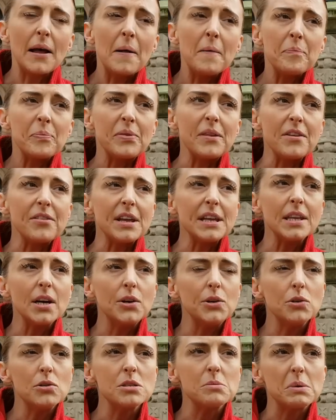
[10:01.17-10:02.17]
And the thing
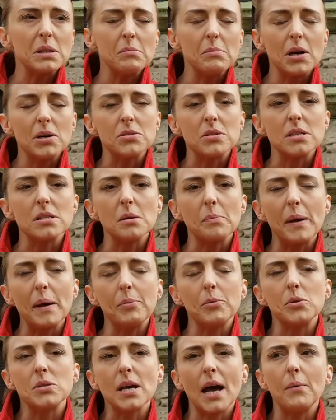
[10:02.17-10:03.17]
that annoys me the most is the
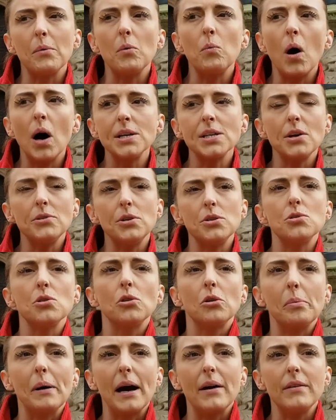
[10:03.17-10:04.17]
people who say, well, why don't you
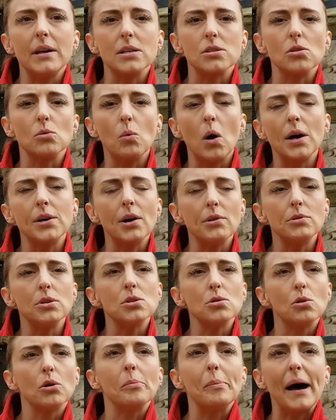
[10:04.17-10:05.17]
talk about this, or why don't you
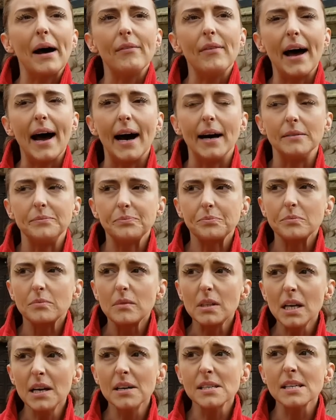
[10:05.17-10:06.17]
talk about that?
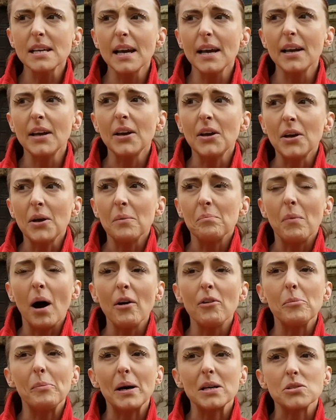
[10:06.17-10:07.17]
I say,
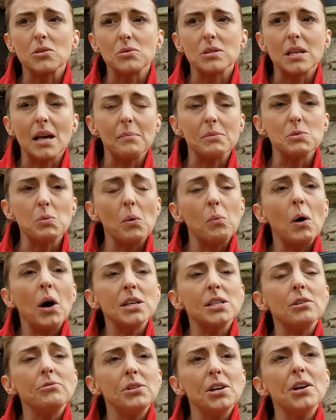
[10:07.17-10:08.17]
my rebuttal to them is, well,
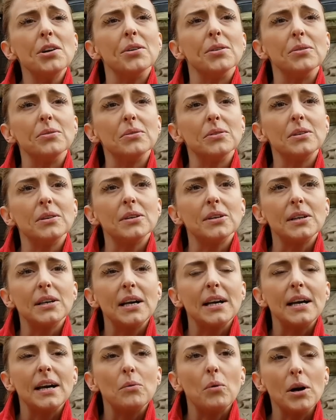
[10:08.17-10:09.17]
why don't you?
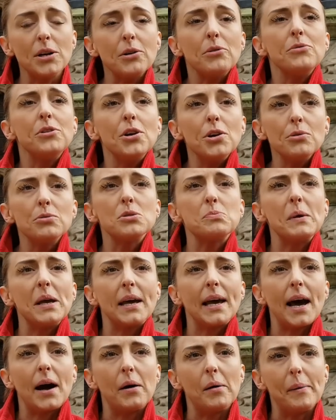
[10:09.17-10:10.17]
Why don't you
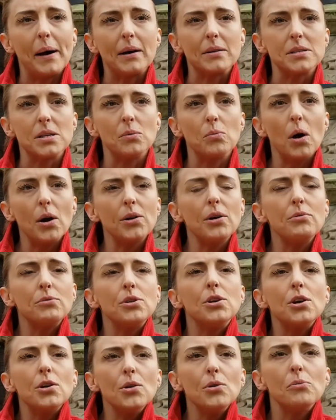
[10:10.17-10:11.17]
speak out about it? Why
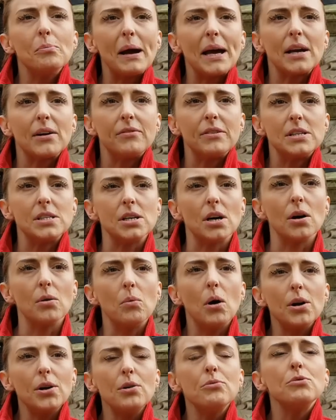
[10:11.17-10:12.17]
don't you make a video?
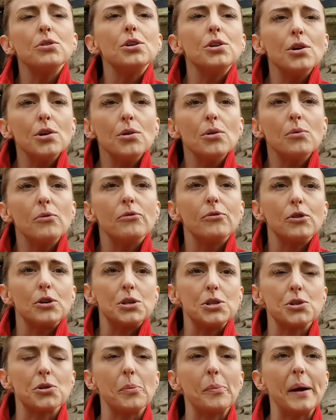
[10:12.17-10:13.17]
Why don't you voice your